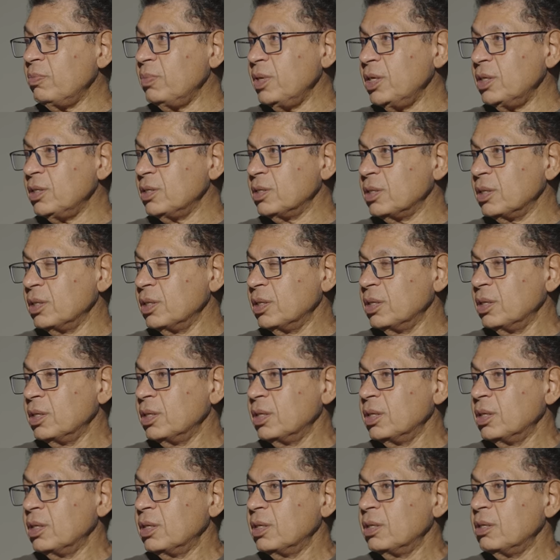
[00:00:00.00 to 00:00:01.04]
means
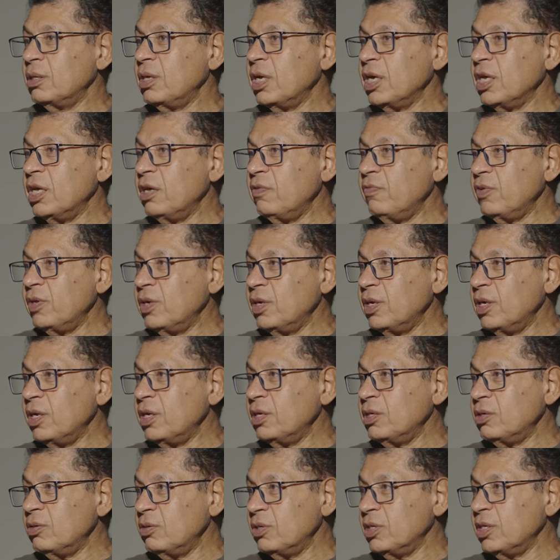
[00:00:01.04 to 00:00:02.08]
the giving
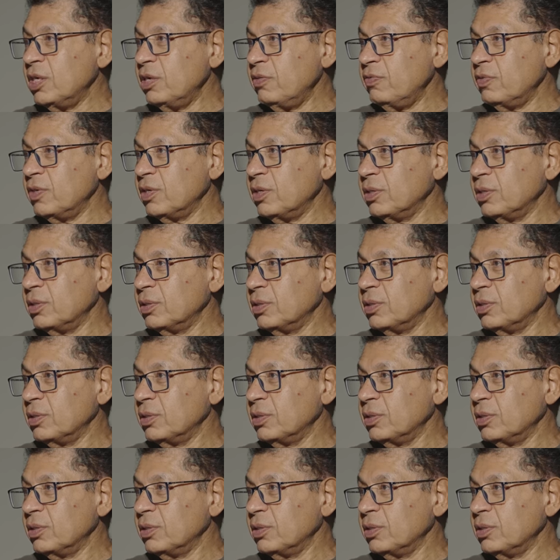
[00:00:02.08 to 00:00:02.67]
is receiving.